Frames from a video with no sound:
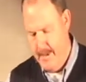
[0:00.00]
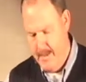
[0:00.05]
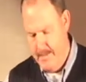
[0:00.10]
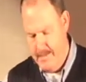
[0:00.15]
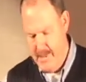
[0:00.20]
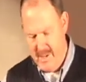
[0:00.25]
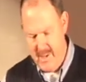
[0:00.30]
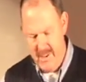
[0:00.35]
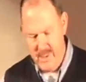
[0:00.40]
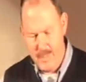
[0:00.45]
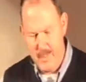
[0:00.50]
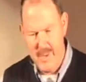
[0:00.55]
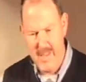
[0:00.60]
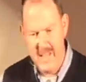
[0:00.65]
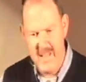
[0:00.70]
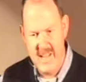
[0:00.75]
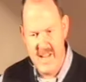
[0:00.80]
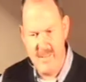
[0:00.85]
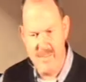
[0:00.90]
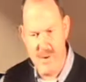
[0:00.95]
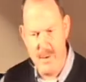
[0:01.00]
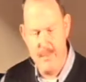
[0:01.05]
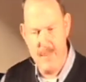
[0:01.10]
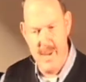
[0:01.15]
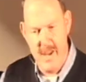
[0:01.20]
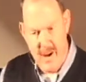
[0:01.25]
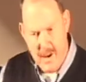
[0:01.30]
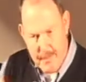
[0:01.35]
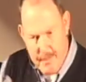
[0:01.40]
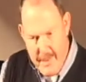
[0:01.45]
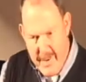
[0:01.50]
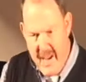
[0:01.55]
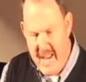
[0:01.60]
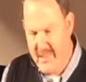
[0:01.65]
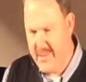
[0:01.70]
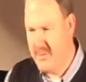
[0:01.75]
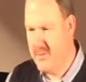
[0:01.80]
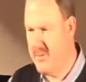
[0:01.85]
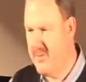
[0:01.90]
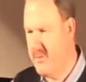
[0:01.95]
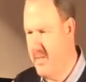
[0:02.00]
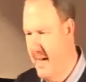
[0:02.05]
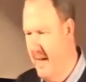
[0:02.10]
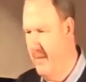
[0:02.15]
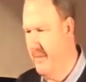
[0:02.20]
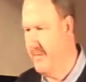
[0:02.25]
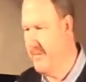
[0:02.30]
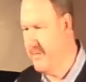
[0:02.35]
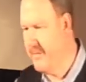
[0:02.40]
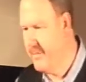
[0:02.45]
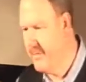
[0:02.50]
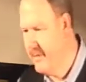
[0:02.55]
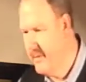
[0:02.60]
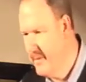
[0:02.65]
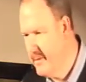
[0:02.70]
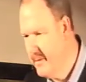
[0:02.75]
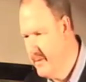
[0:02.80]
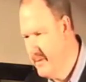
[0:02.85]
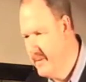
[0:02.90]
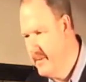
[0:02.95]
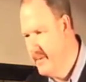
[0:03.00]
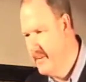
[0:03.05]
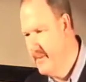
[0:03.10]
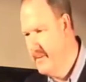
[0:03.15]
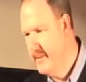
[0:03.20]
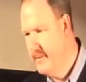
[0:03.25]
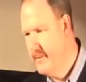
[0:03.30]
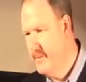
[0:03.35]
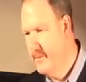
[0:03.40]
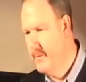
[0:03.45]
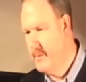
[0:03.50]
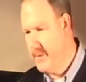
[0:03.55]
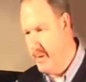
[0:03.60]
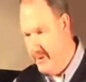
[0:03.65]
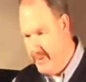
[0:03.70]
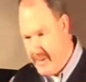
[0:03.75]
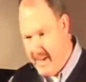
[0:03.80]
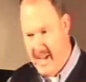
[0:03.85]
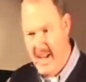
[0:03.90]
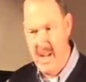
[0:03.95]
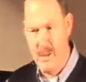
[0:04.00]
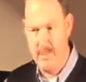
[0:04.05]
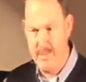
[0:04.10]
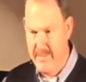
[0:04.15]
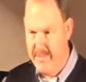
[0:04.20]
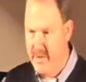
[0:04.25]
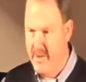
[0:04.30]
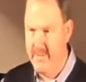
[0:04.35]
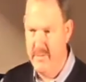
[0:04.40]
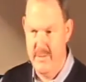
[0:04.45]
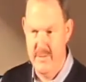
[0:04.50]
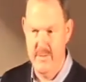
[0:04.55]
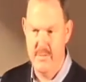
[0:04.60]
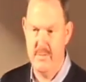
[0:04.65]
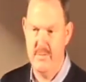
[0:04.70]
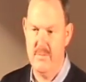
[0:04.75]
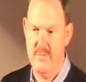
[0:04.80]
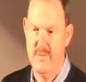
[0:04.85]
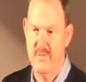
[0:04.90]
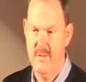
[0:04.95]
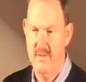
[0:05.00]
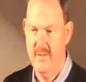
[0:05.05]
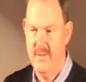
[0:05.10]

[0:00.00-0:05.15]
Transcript: Because we can never be our best self without the help of others.